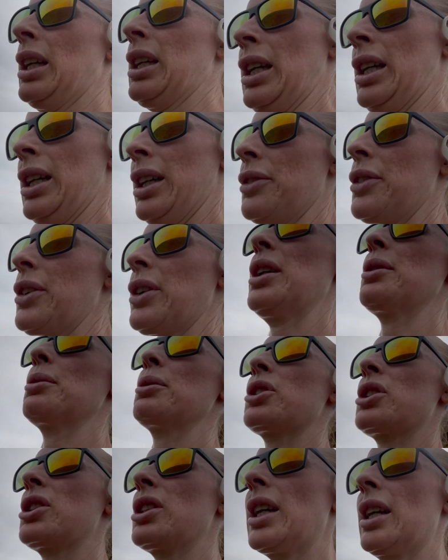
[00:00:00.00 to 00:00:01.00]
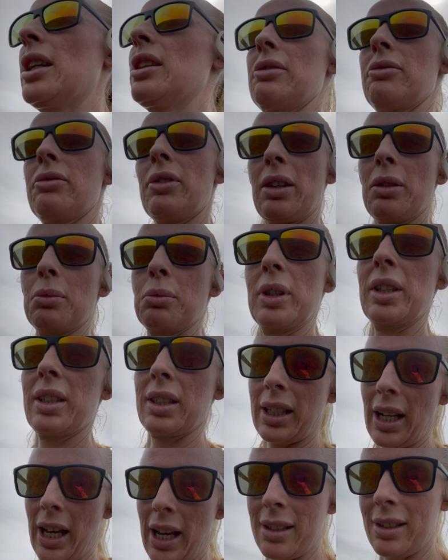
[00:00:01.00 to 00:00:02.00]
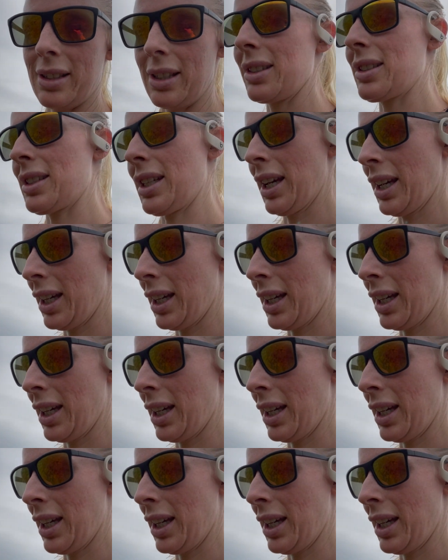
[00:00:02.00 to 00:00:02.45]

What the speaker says: I feel like once you get in the rhythm with stairs, it's,